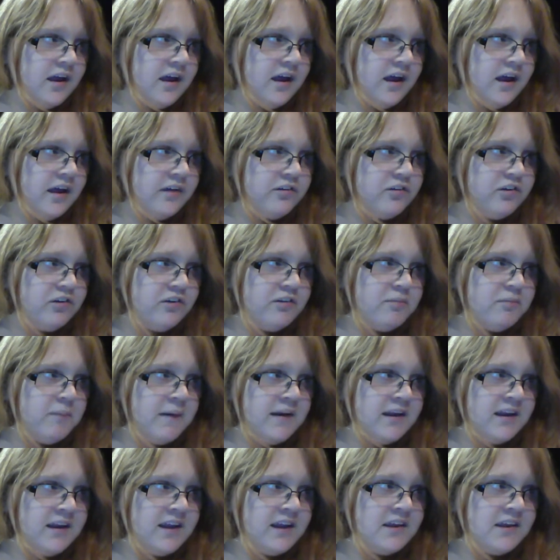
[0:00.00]
And she's
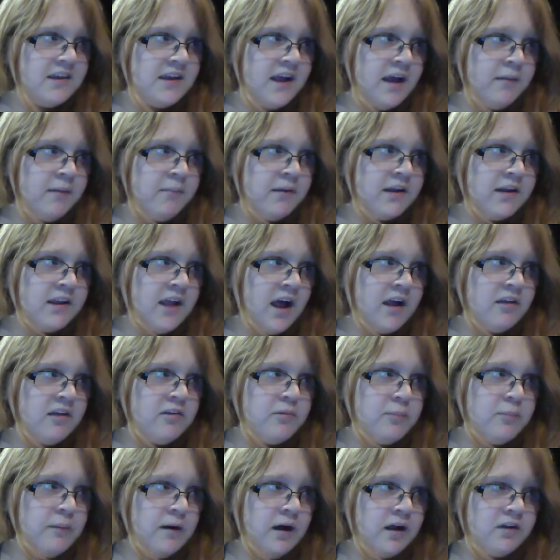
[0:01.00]
been in the same exact
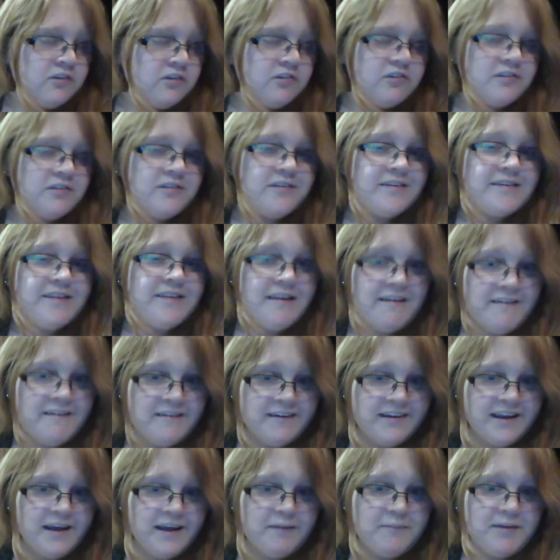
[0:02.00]
spot, just
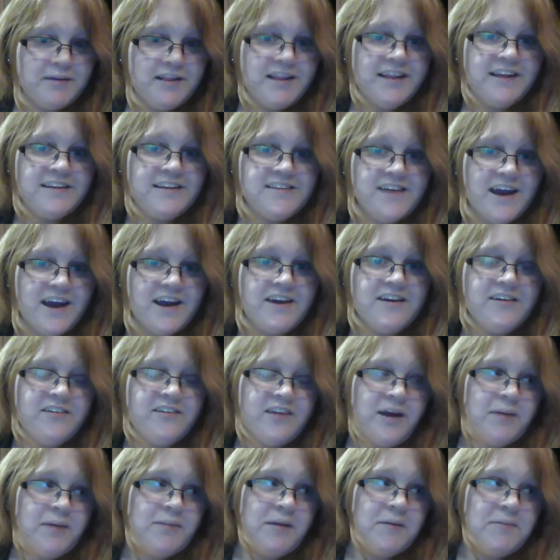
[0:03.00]
staring at me the entire
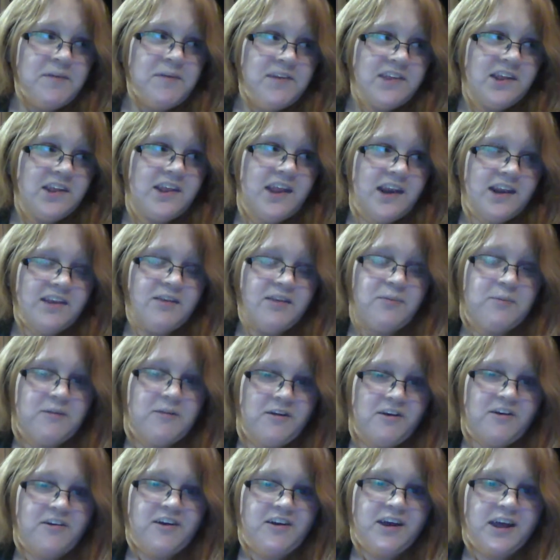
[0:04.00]
time that piece of lettuce has
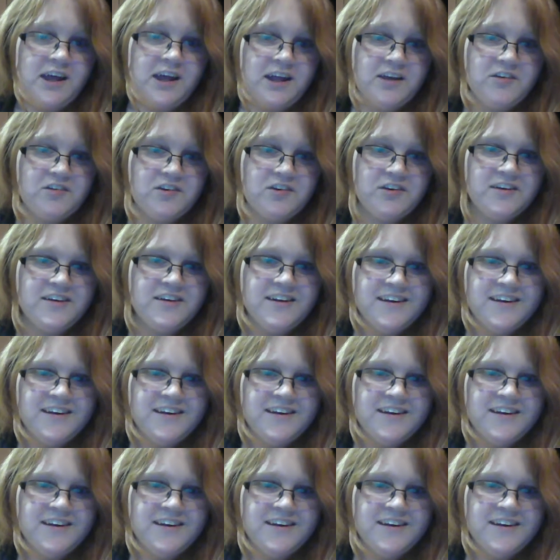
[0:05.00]
been in our cage.